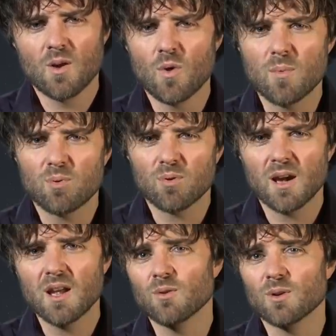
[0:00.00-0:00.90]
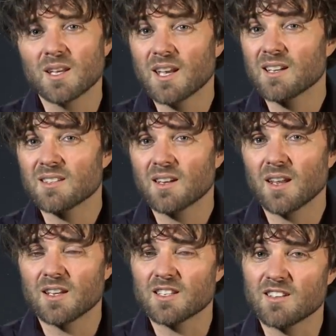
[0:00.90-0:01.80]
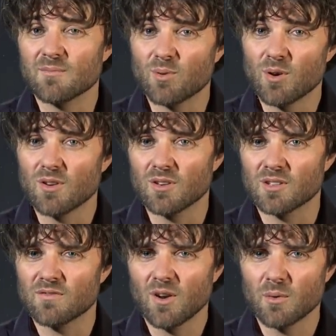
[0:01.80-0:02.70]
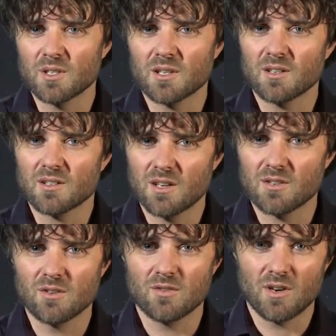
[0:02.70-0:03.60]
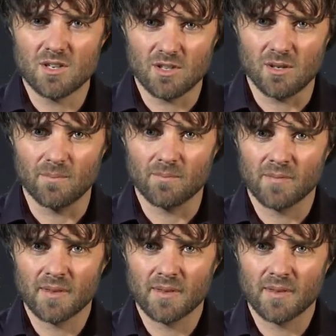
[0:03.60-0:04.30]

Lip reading: We pray, Lord, against the legacy of brokenness following Ceausescu's regime.